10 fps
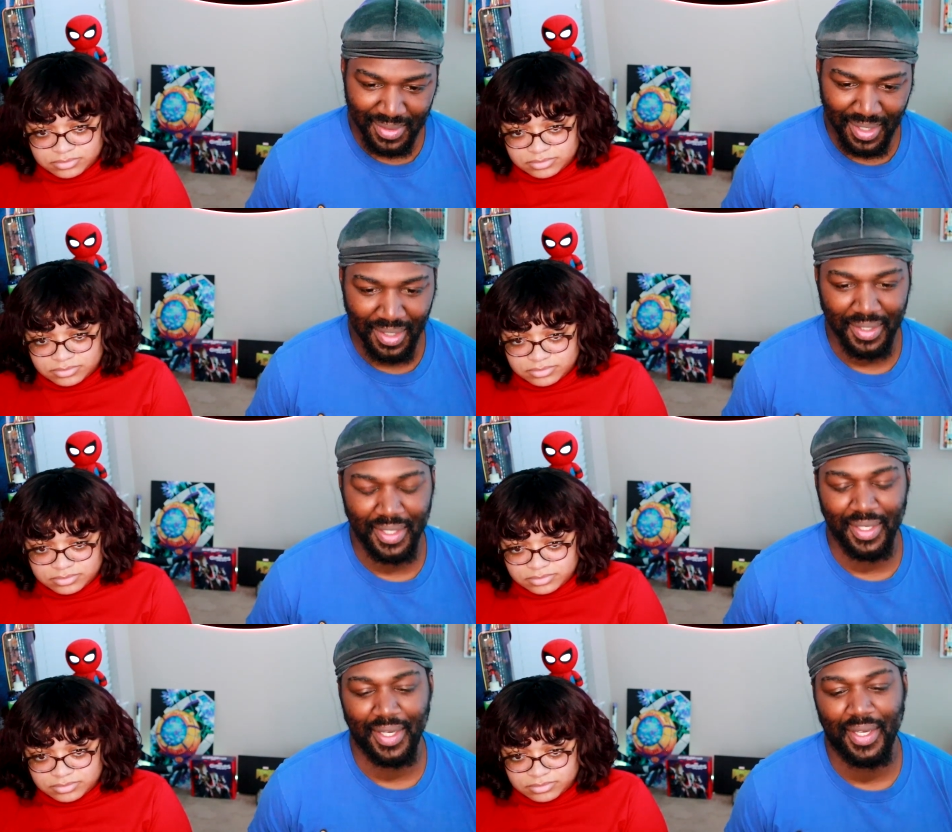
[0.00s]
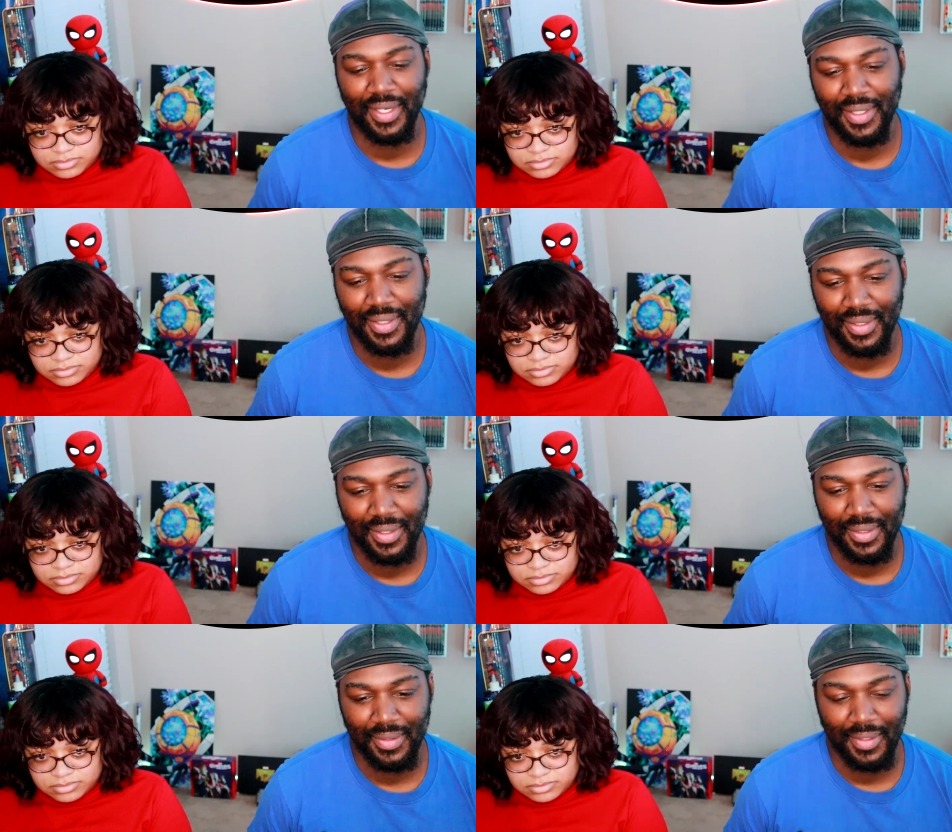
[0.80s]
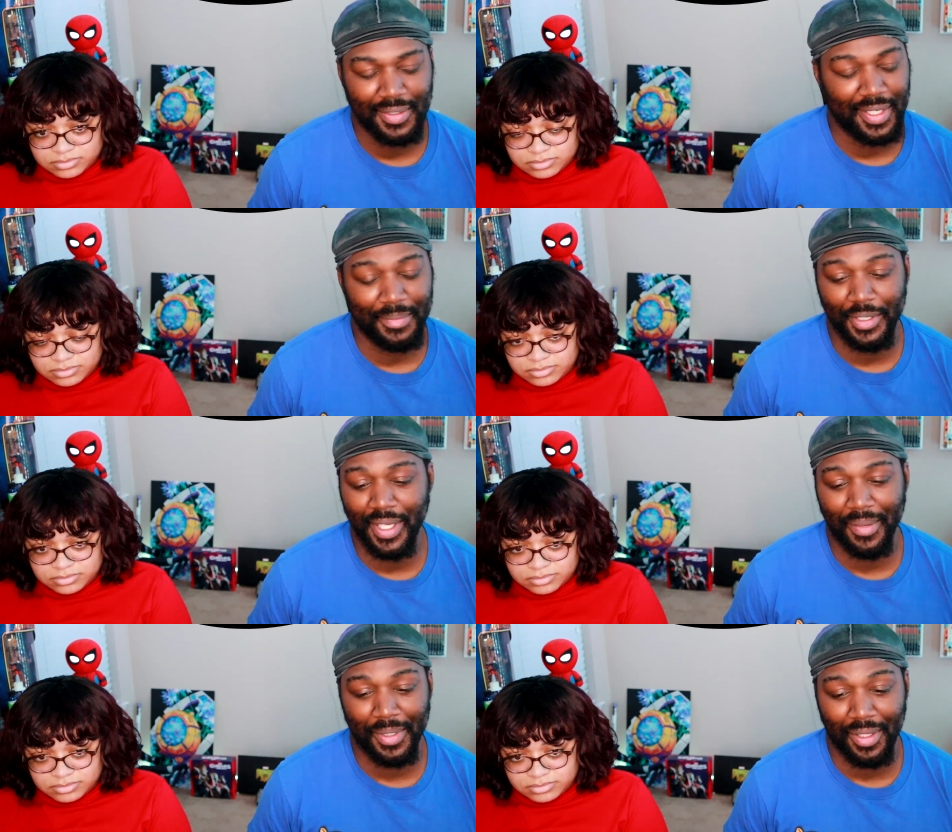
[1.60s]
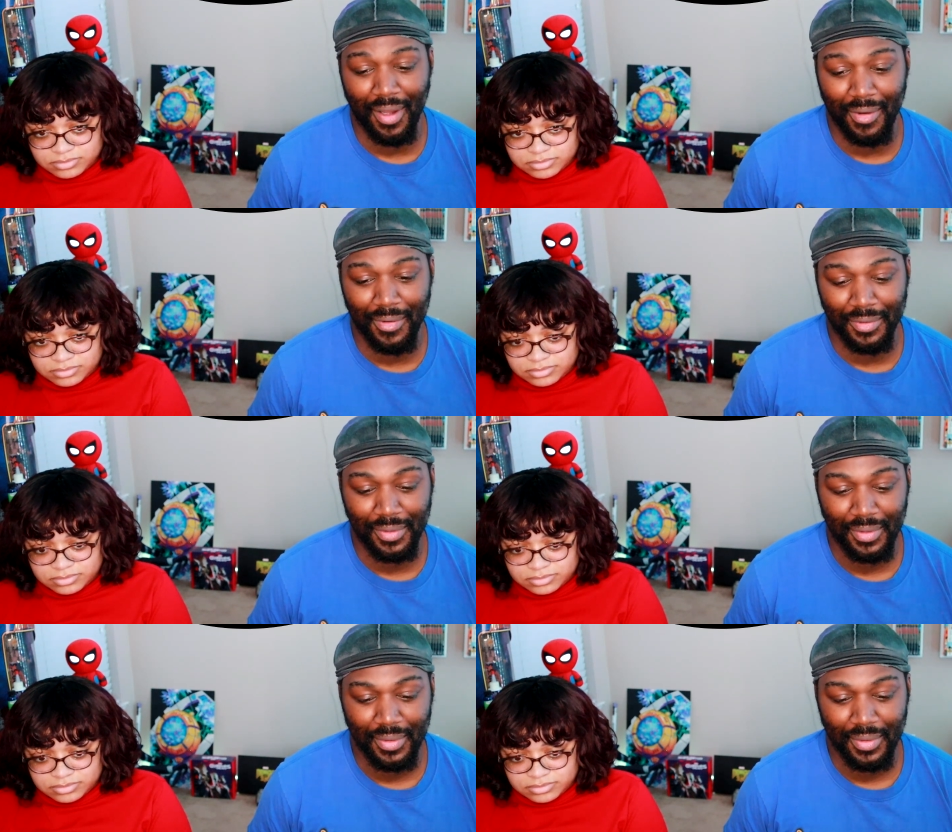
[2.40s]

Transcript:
Speaker 1: Oh, God. Don't tell me you came alone.